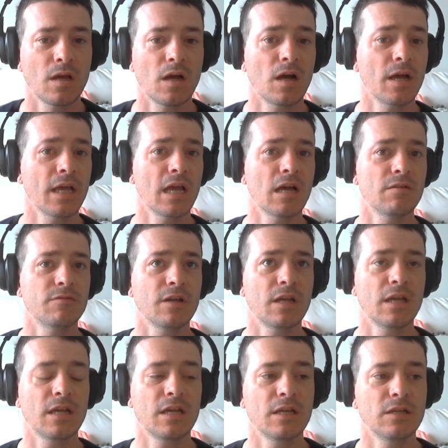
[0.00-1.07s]
I have
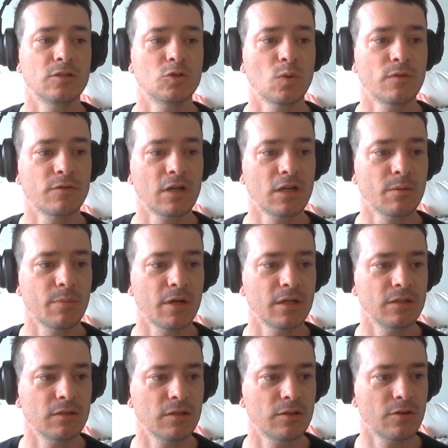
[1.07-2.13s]
a 12
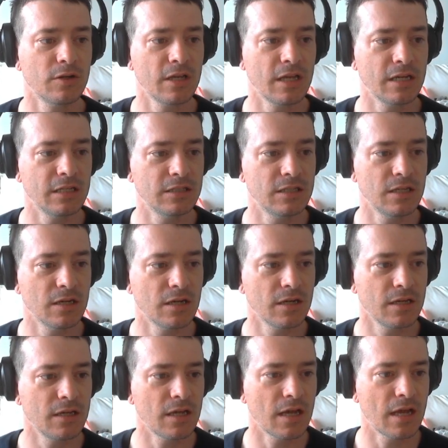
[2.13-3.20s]
gigabyte 3080
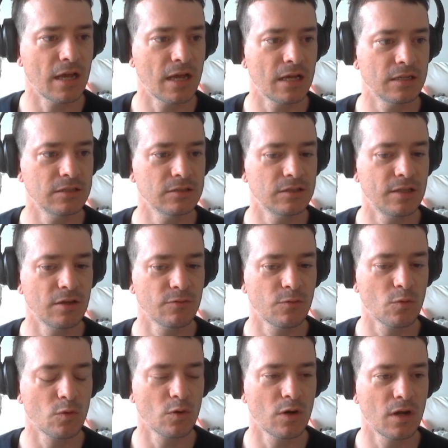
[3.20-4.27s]
Ti, and
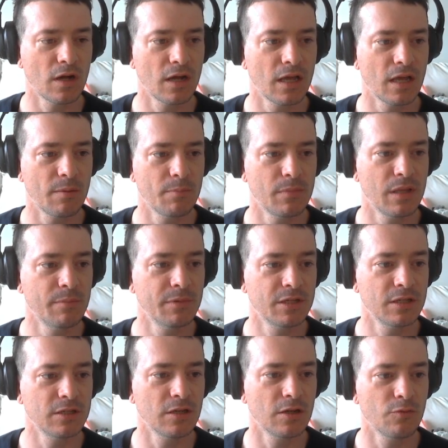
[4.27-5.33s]
therefore I am
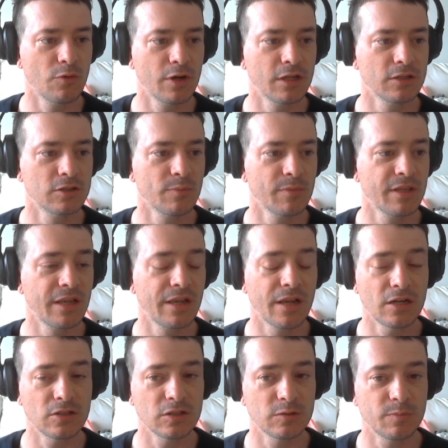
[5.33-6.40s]
limited on running some of the
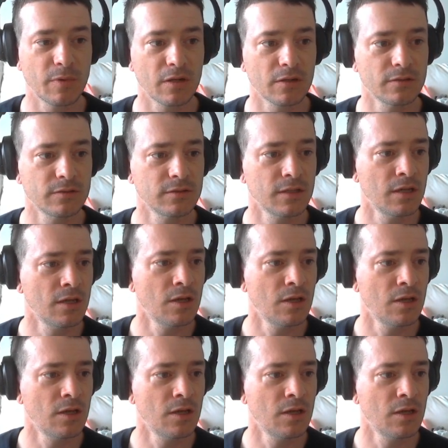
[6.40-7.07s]
largest models,